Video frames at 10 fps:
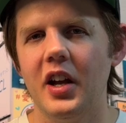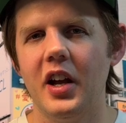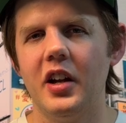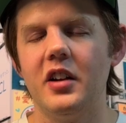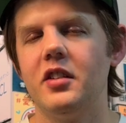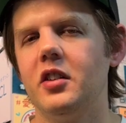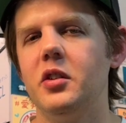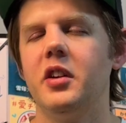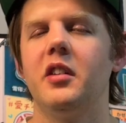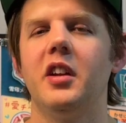And until you
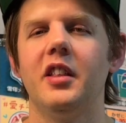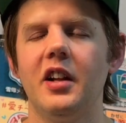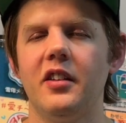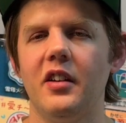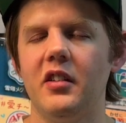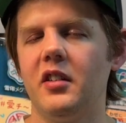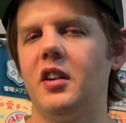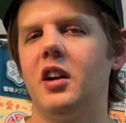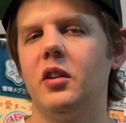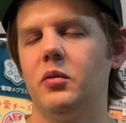can get that sound
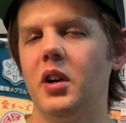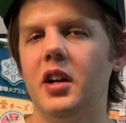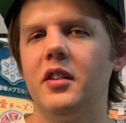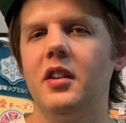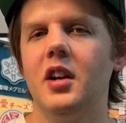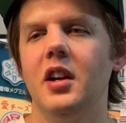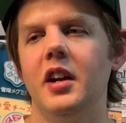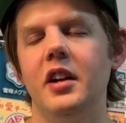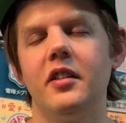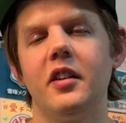exactly right,
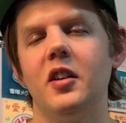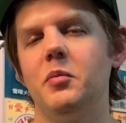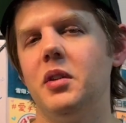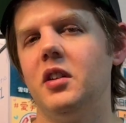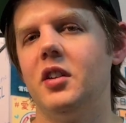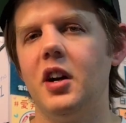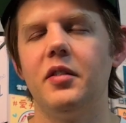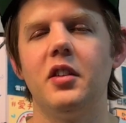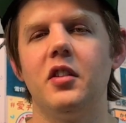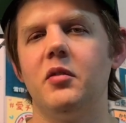it's going to be tough
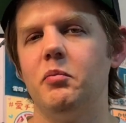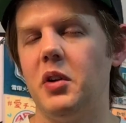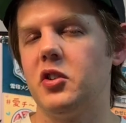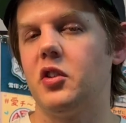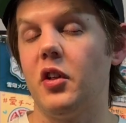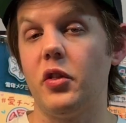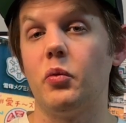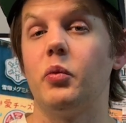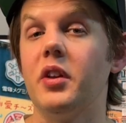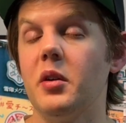to make sure that the
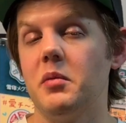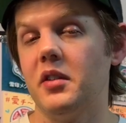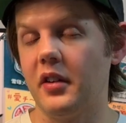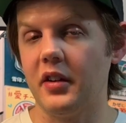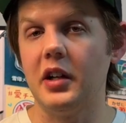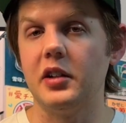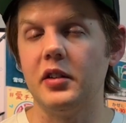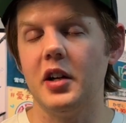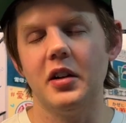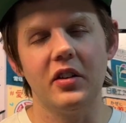rhythm is exactly
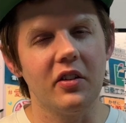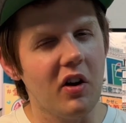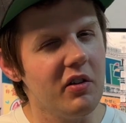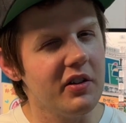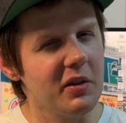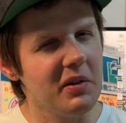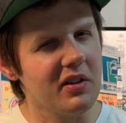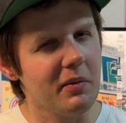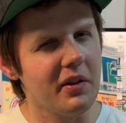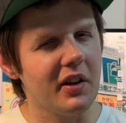right, because there's always going to be
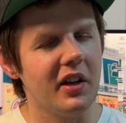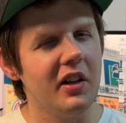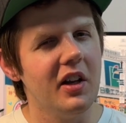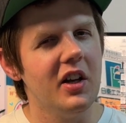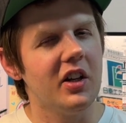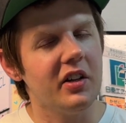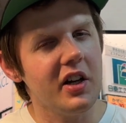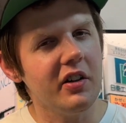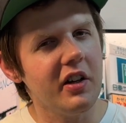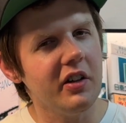something that you're
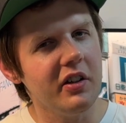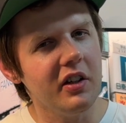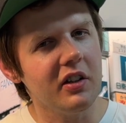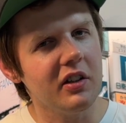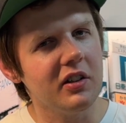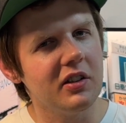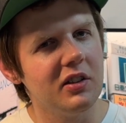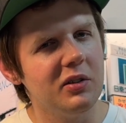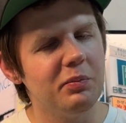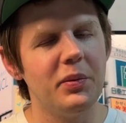hearing in your ear,
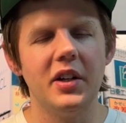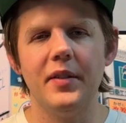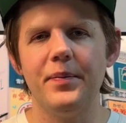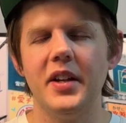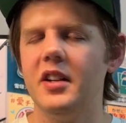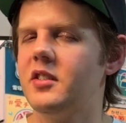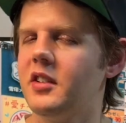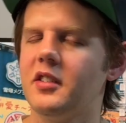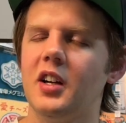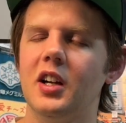but it's
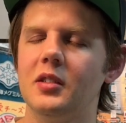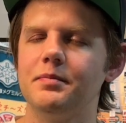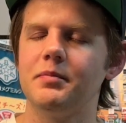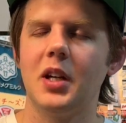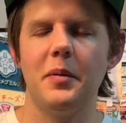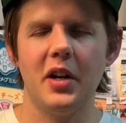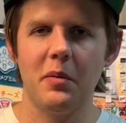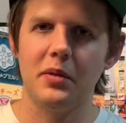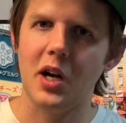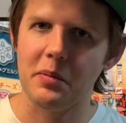just not coming out
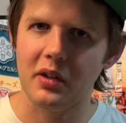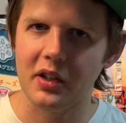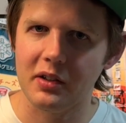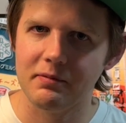properly.